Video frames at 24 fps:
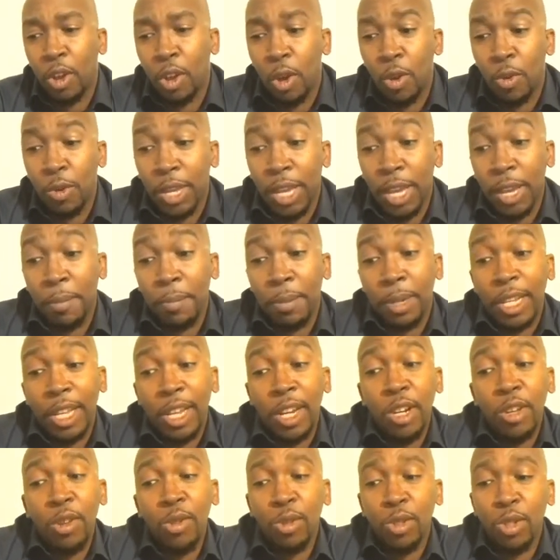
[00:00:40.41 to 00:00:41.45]
okay,
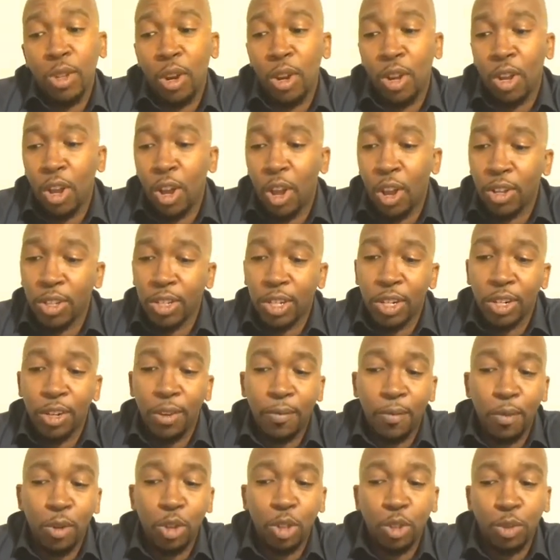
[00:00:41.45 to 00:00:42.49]
millennials are causing the
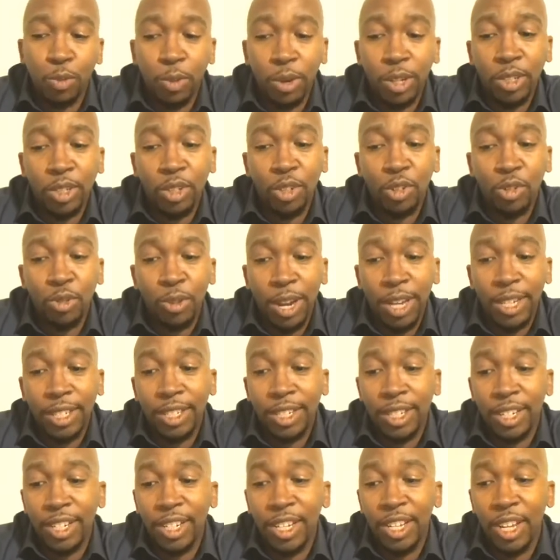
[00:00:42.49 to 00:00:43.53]
divorce rates to
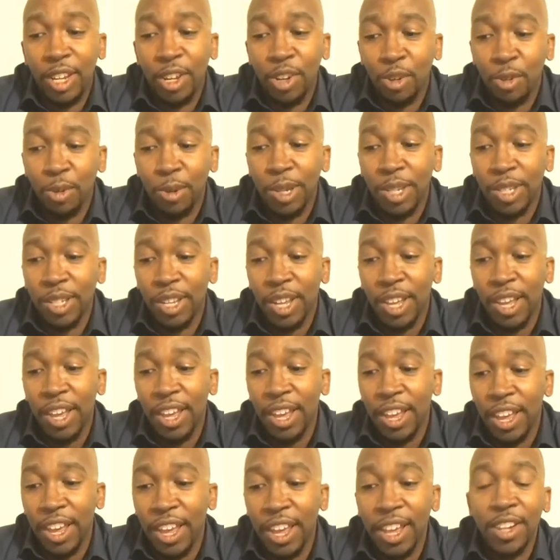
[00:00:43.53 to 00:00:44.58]
drastically increase
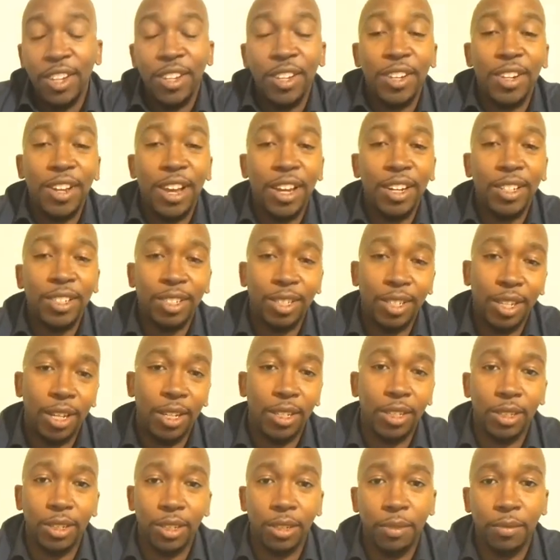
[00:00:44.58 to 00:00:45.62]
in the United
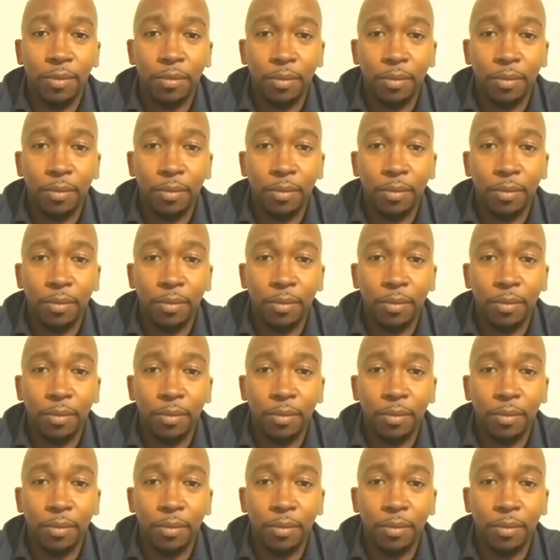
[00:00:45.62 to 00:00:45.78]
States.